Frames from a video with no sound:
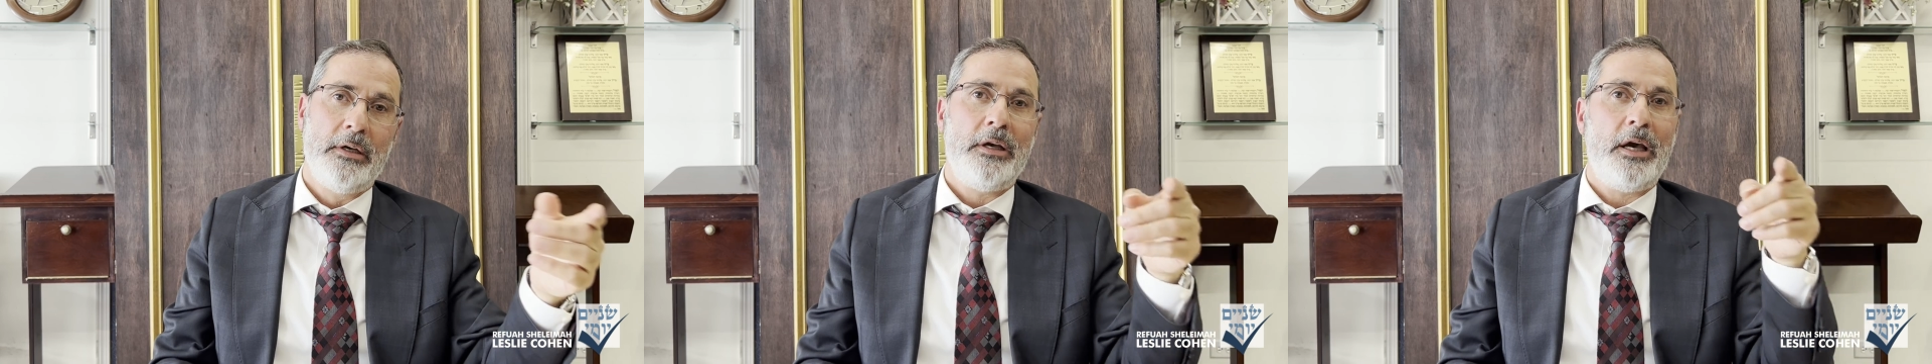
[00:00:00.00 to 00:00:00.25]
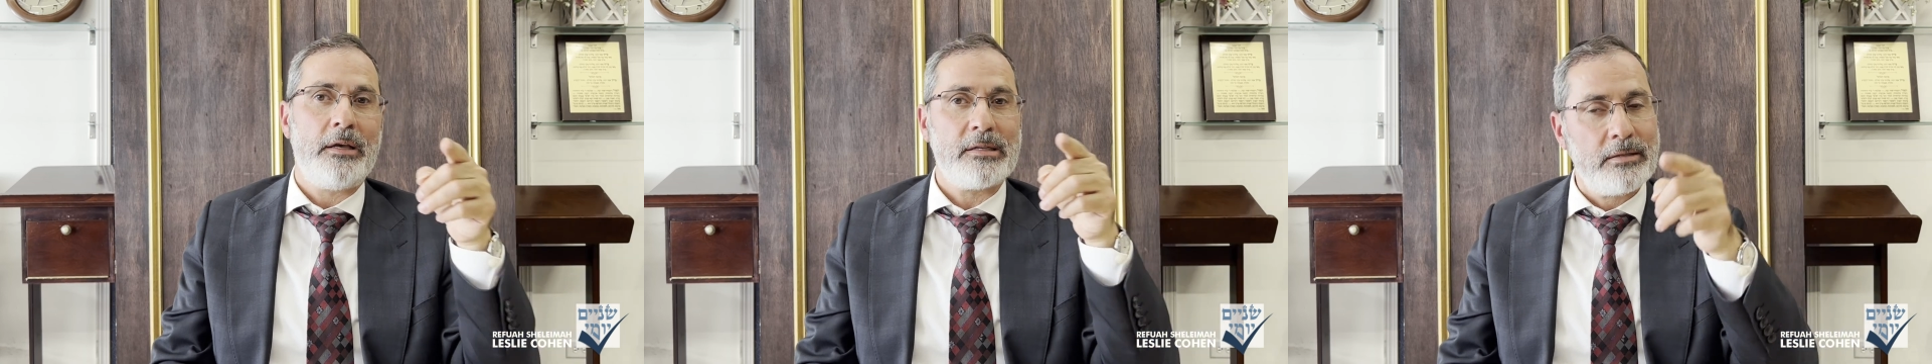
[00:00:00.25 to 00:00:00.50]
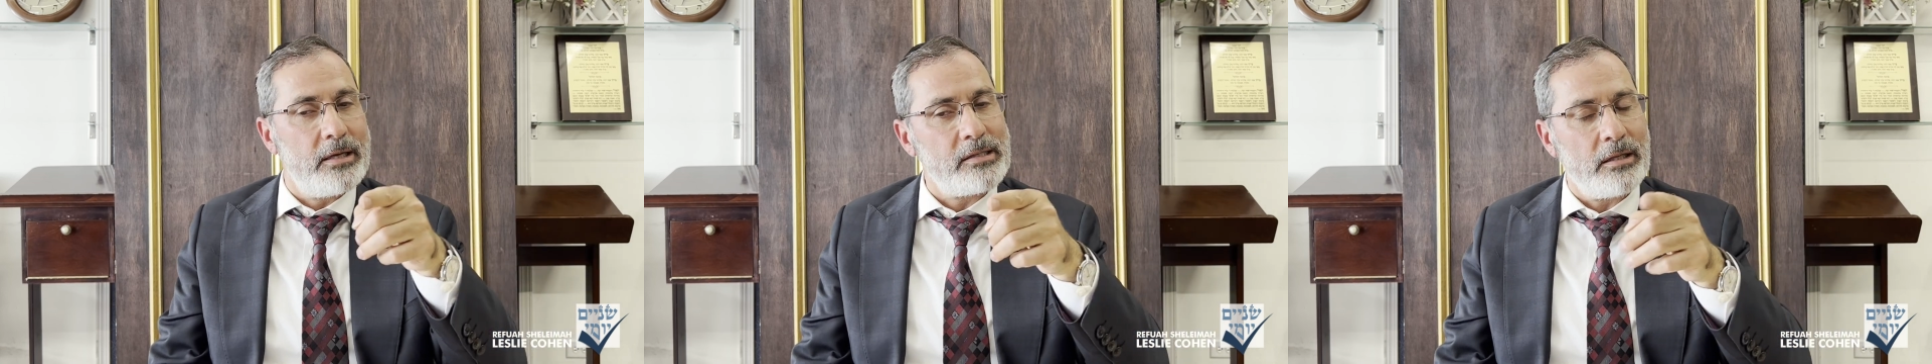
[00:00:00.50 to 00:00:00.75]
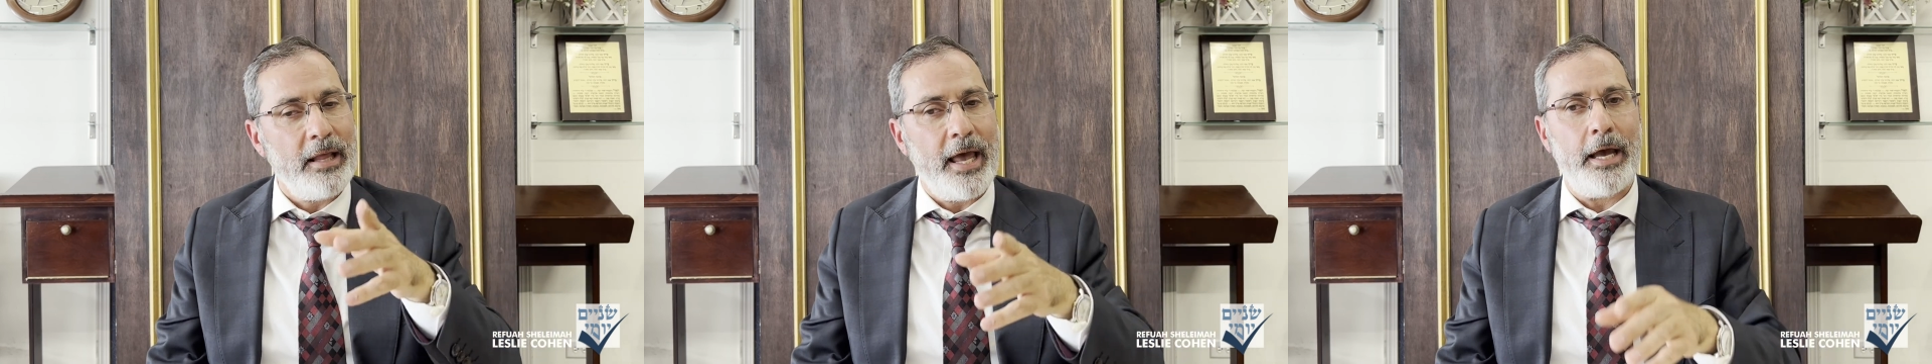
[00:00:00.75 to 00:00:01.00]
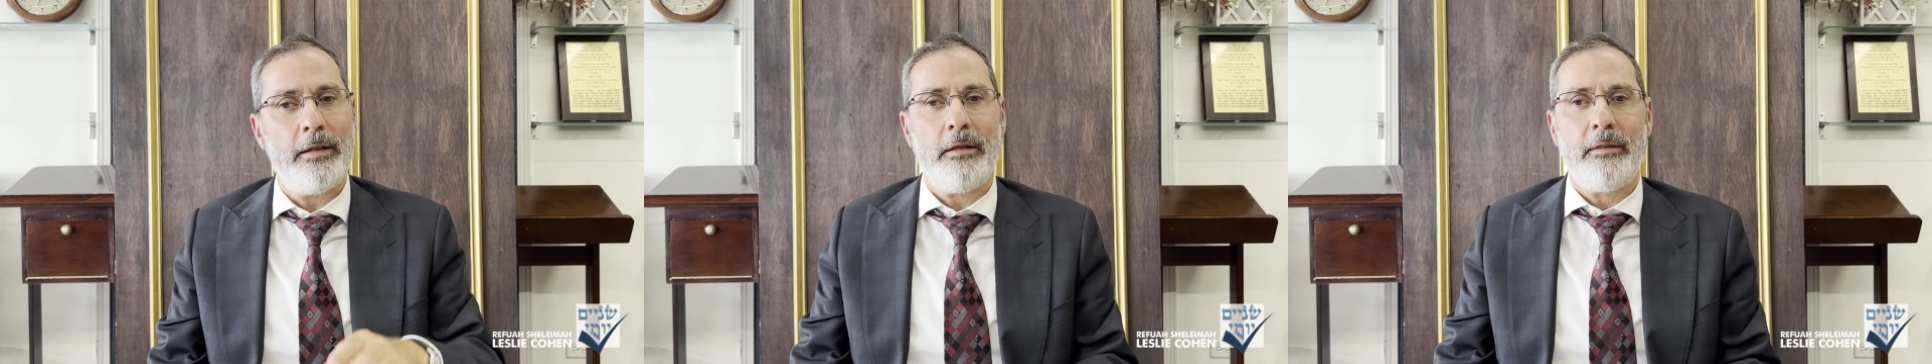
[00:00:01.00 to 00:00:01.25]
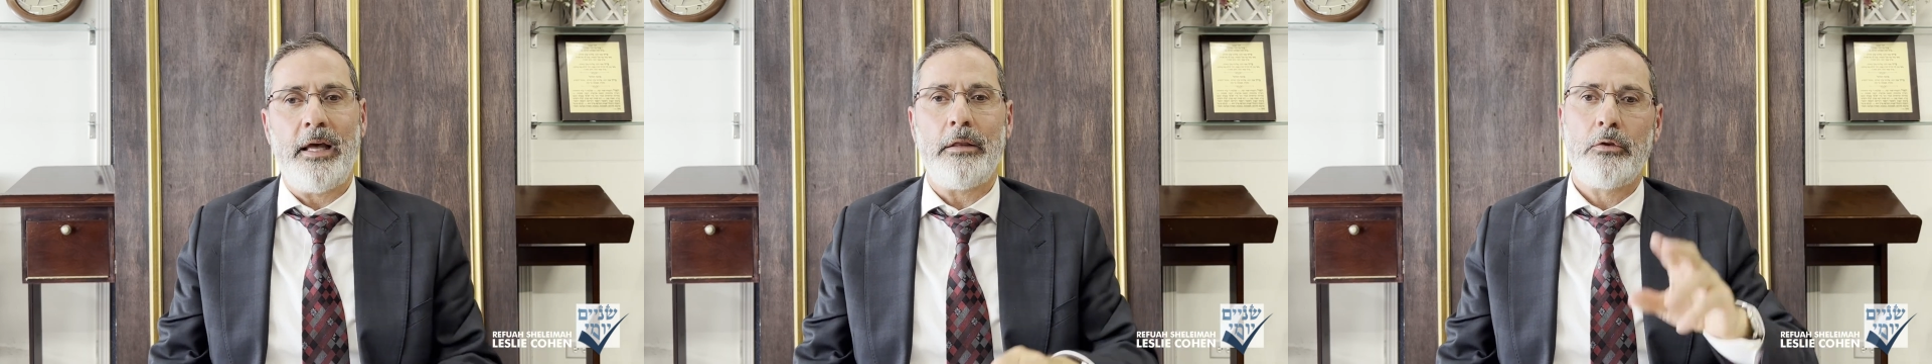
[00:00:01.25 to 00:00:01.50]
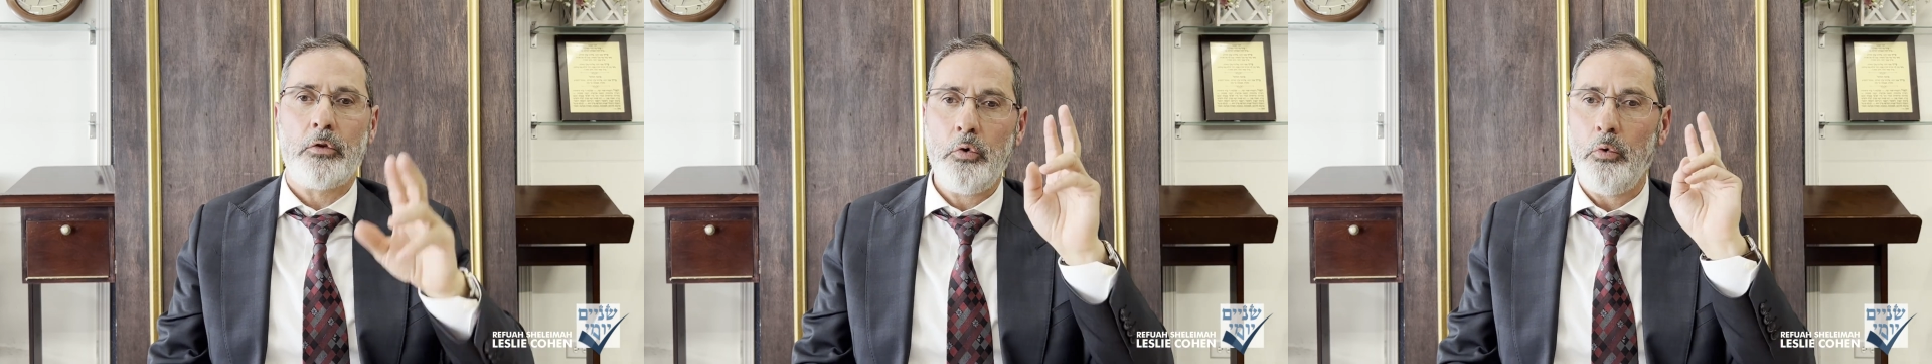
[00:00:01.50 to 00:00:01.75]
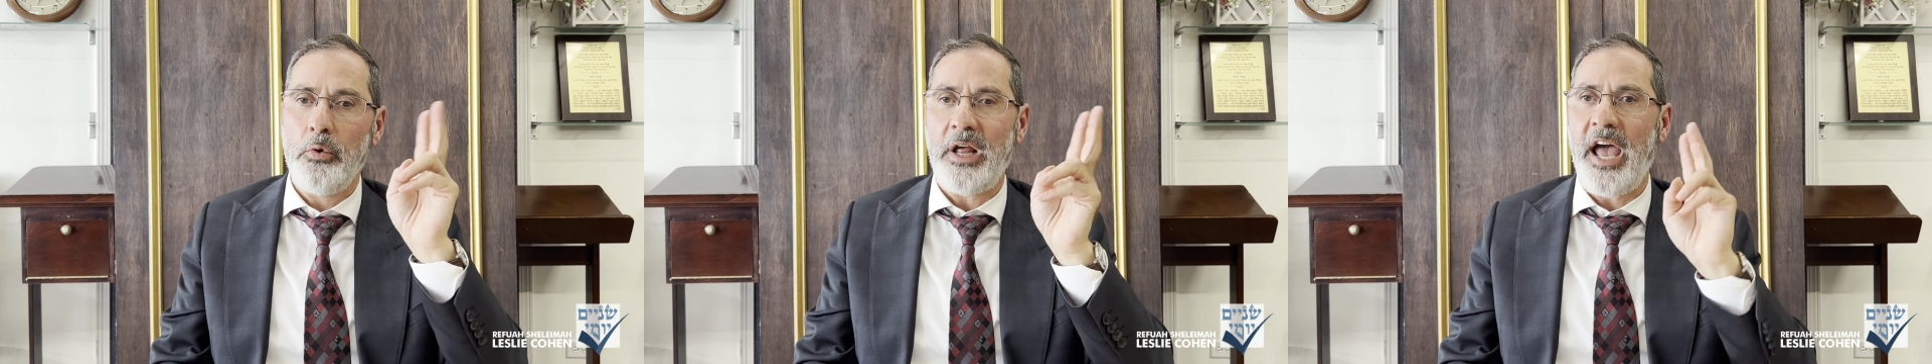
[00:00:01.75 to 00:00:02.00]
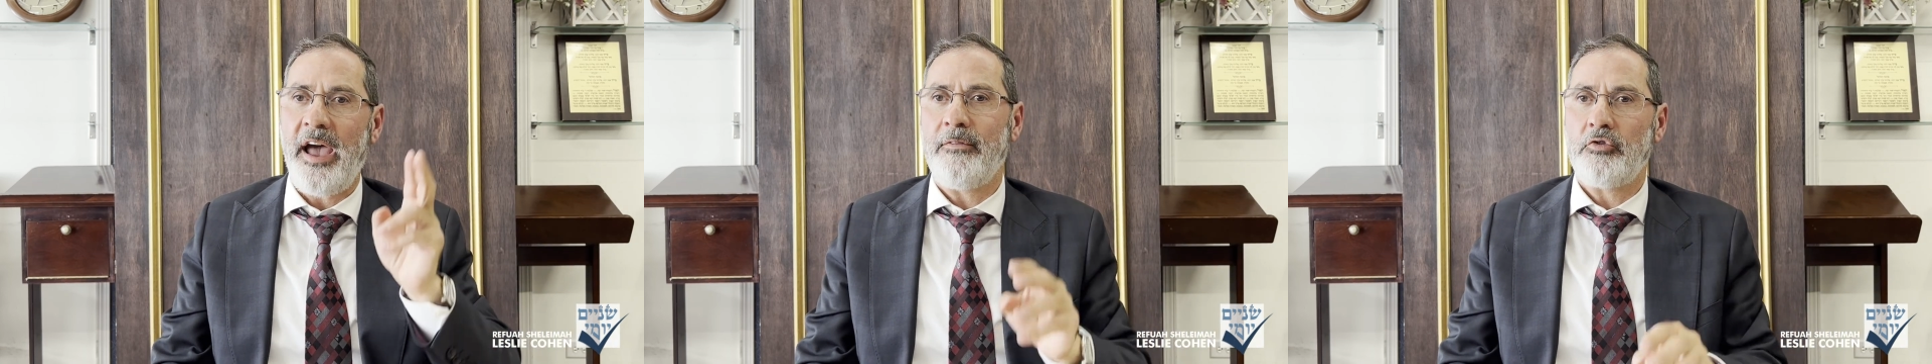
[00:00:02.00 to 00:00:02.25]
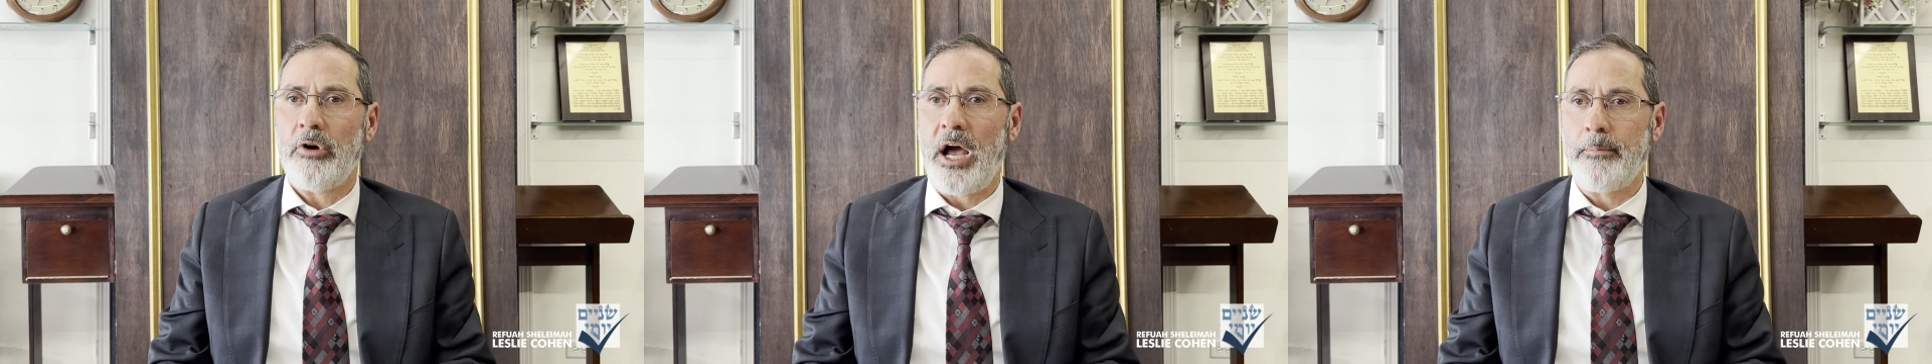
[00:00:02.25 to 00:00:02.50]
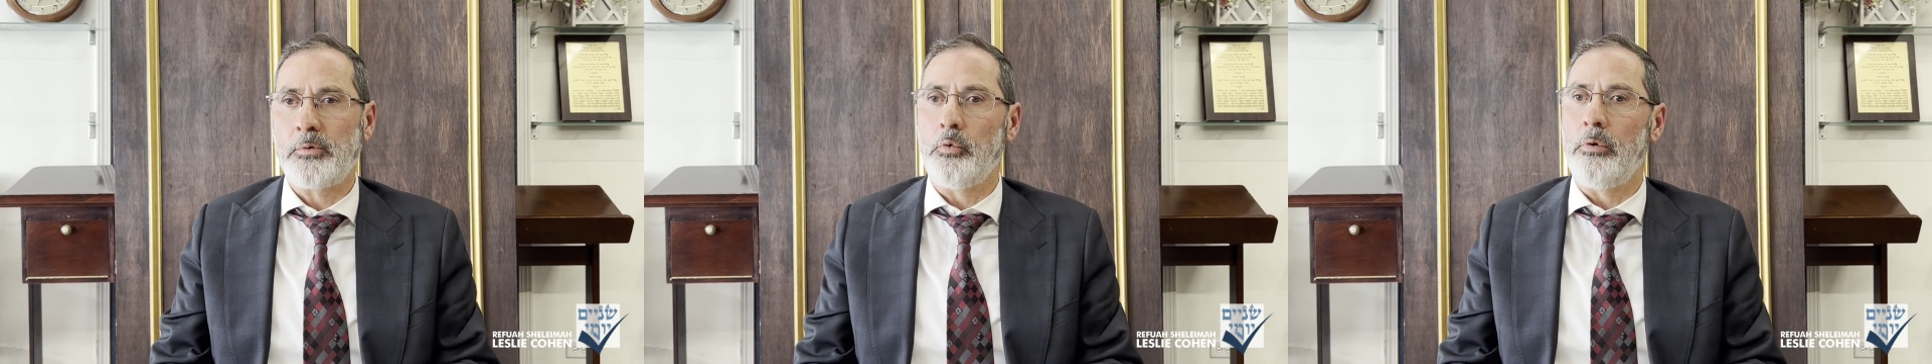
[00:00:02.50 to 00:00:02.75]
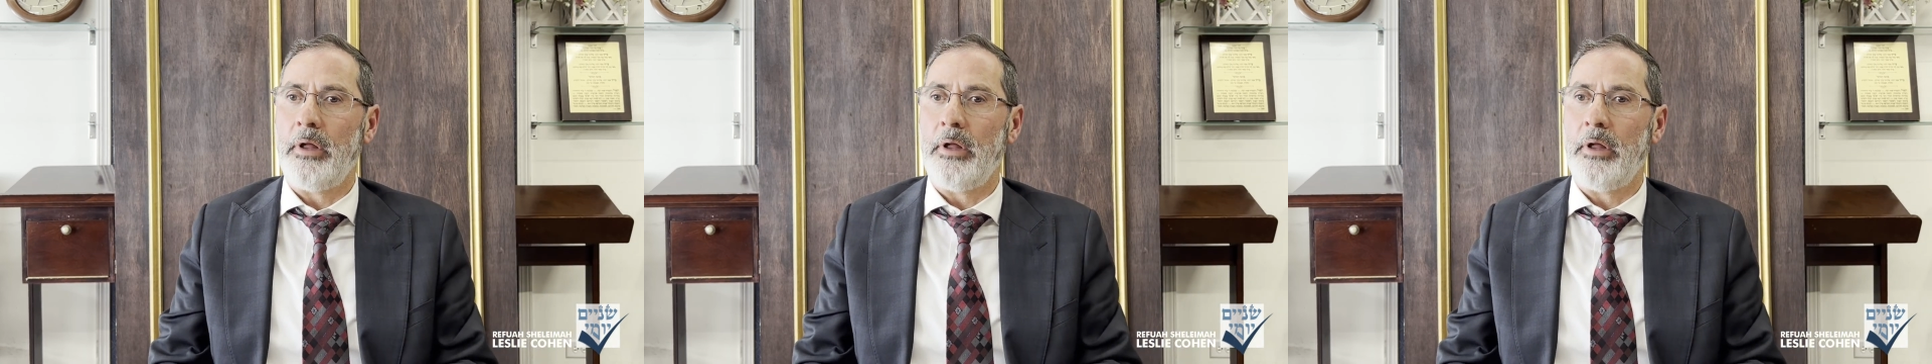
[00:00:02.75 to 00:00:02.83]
It is this land that two and a half tribes will